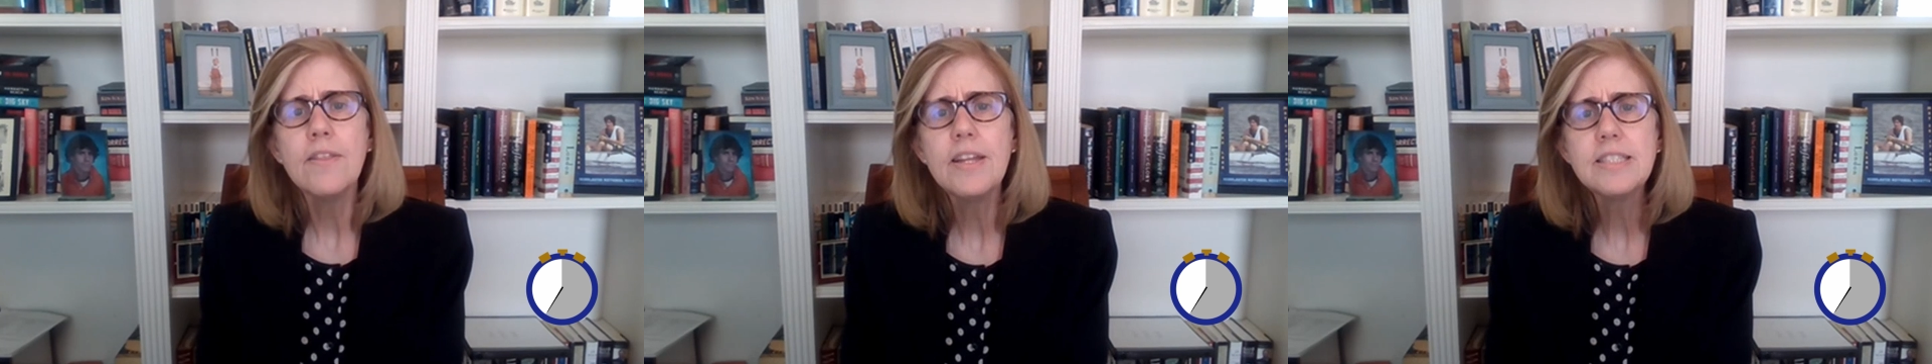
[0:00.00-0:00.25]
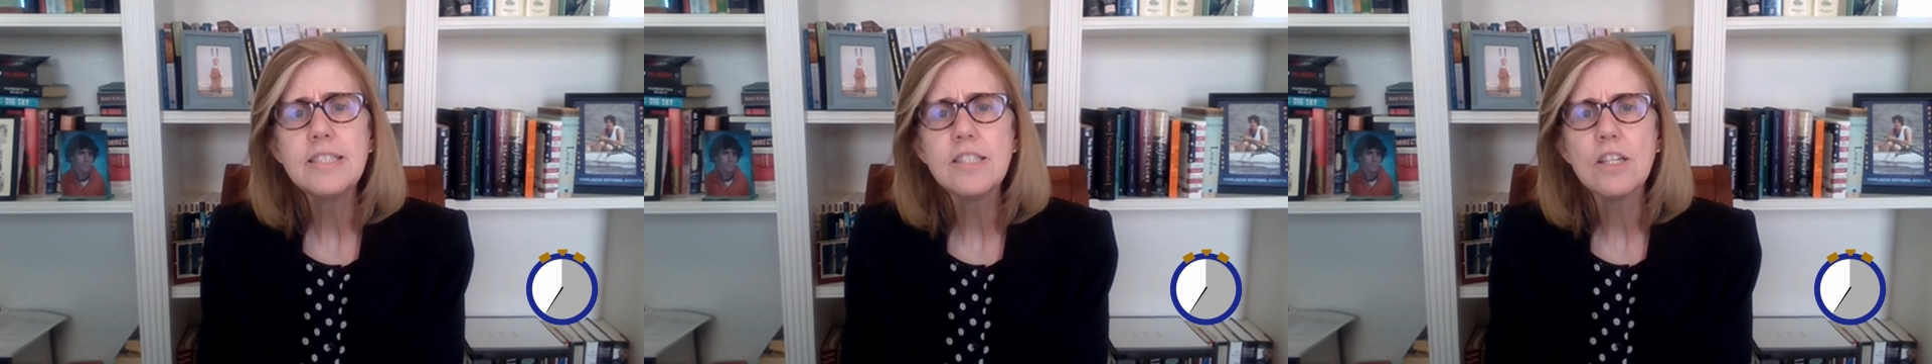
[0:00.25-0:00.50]

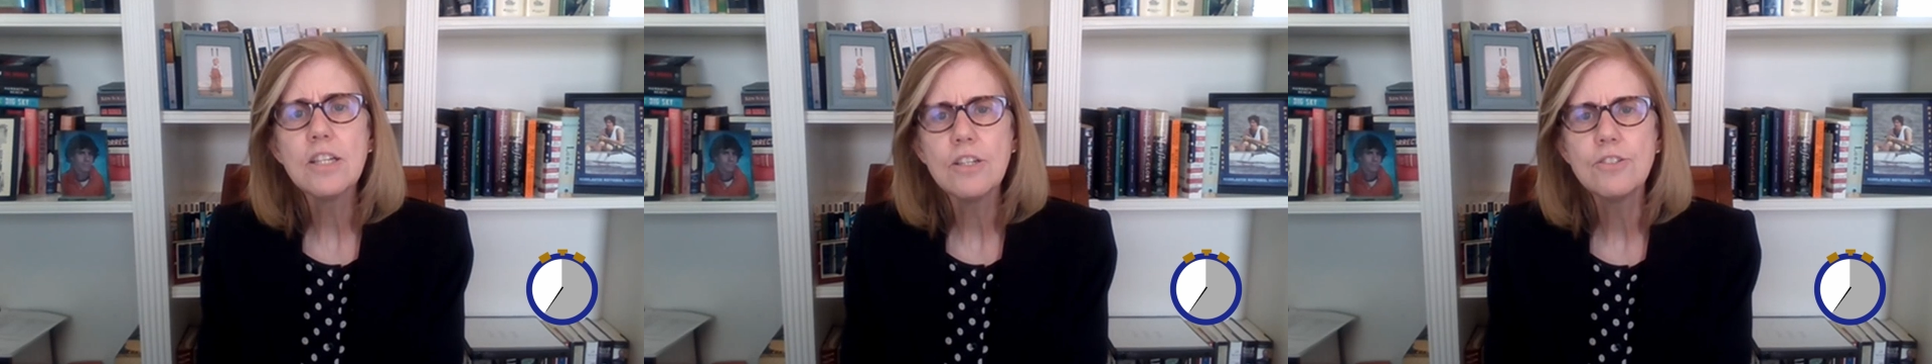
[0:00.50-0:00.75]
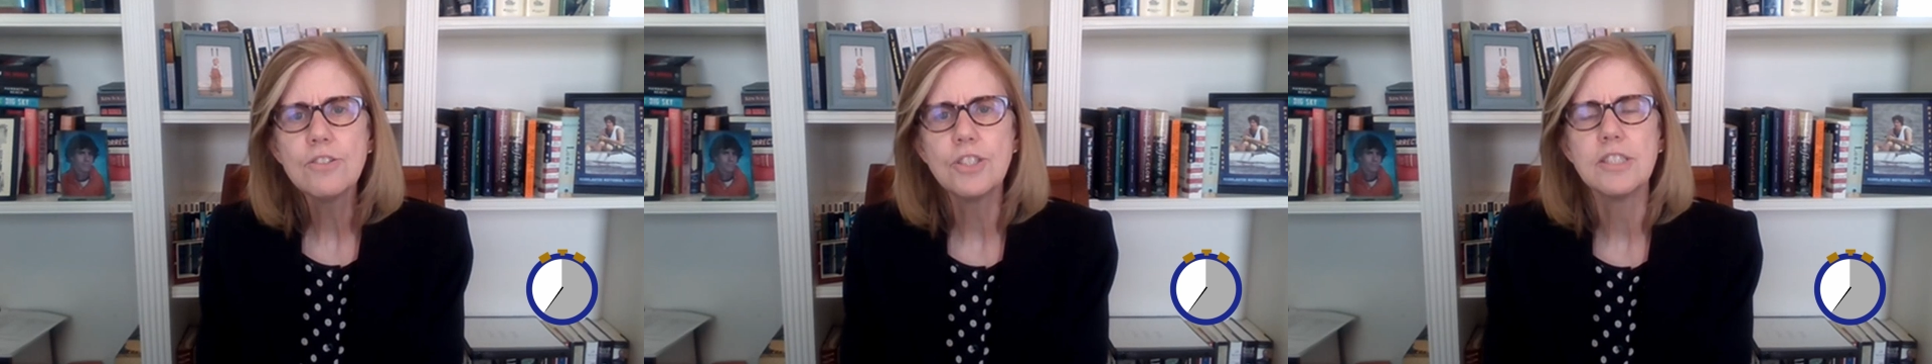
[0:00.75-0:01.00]
These
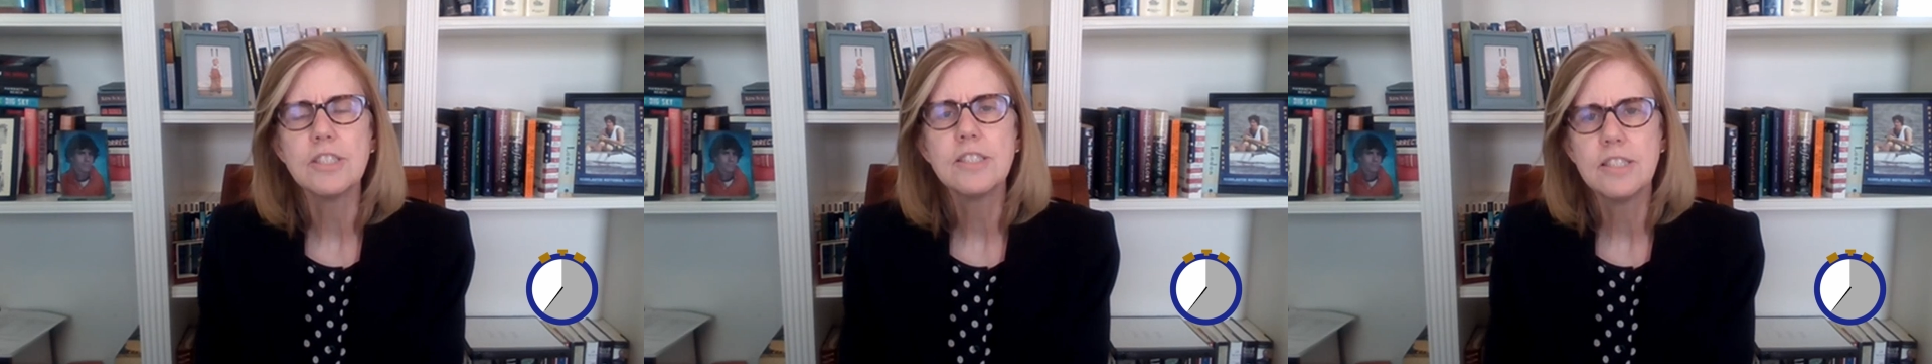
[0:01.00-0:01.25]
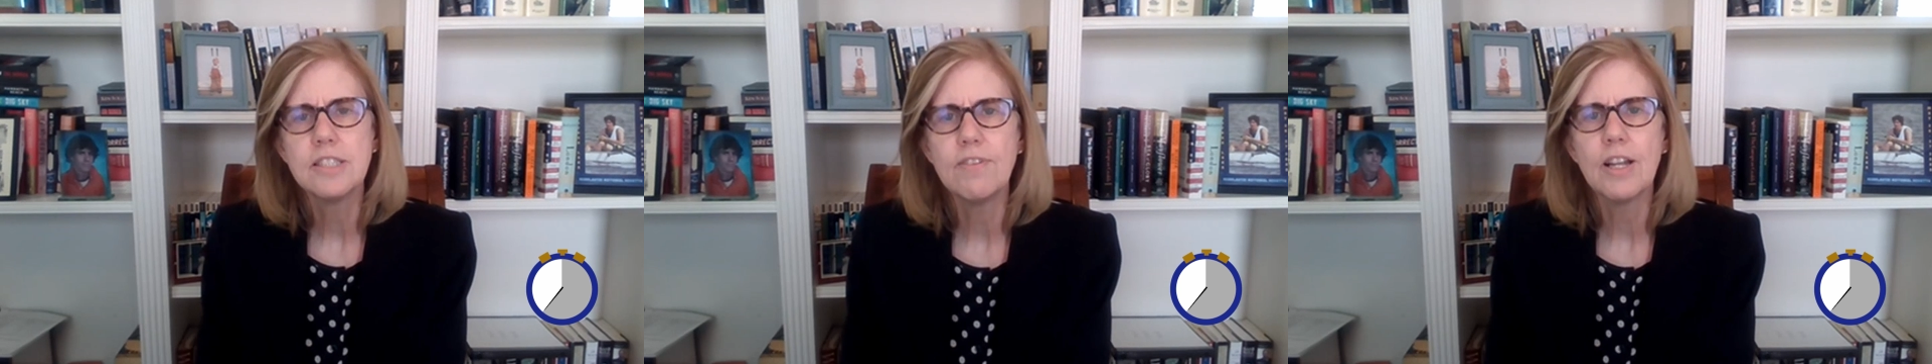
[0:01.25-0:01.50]

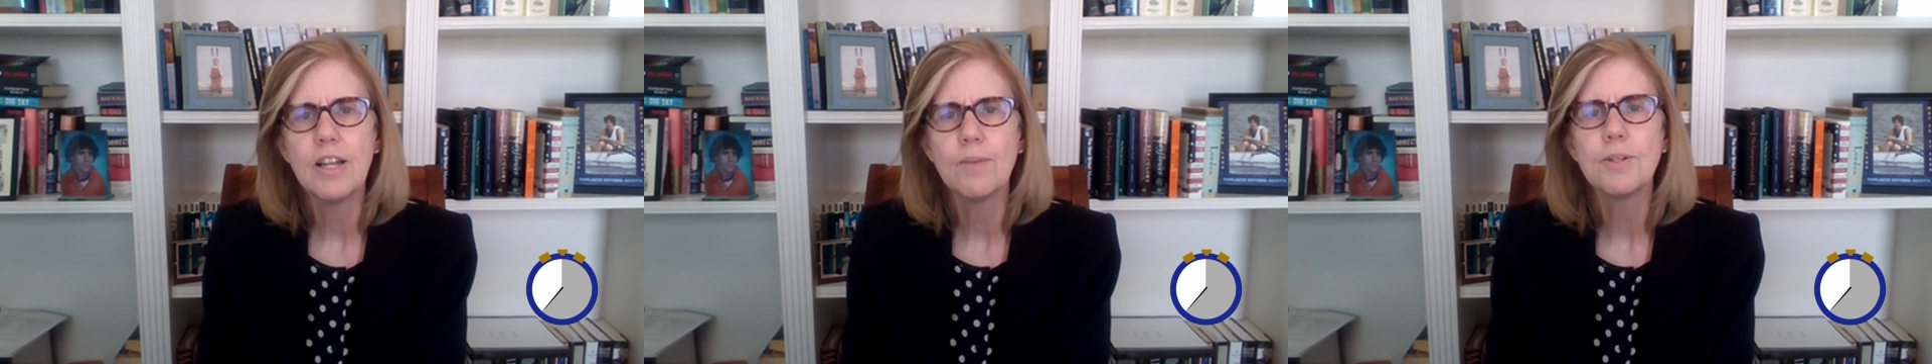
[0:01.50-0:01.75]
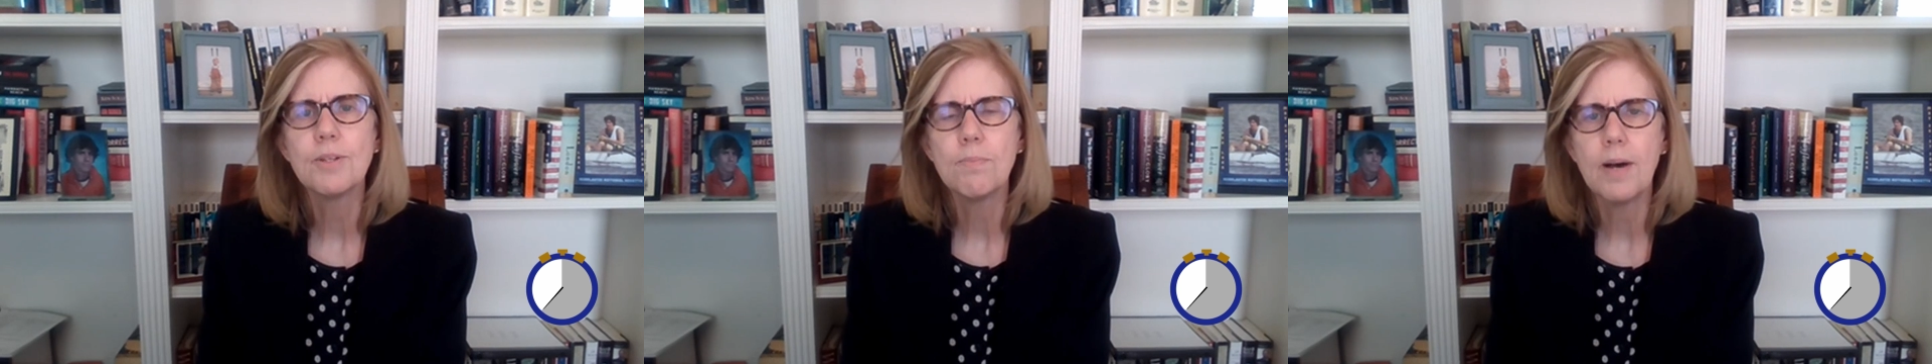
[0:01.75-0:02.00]
solutions
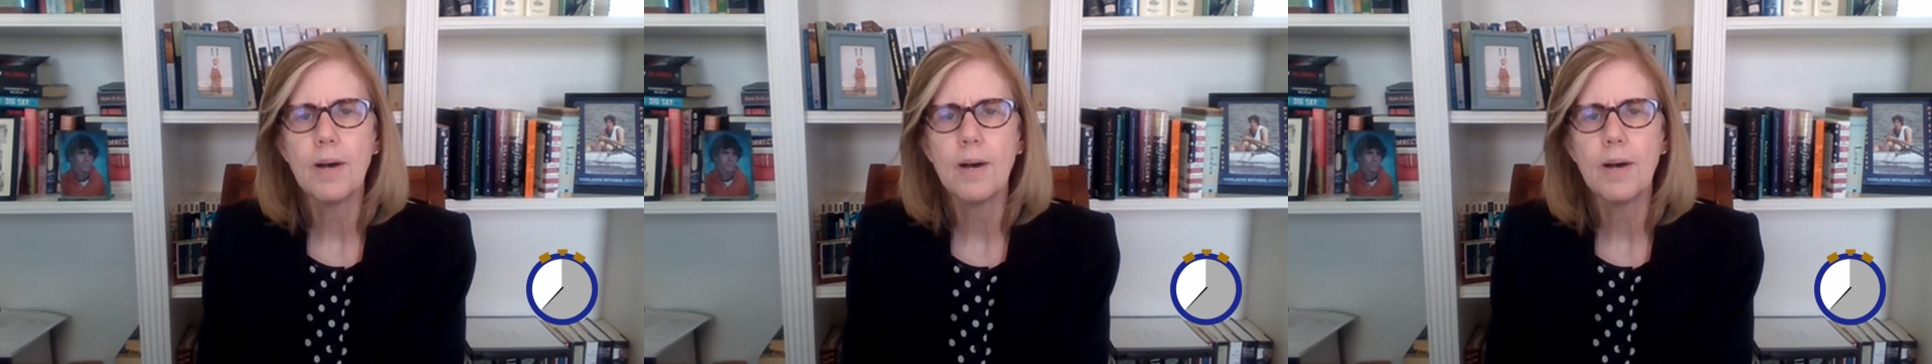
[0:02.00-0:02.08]
developed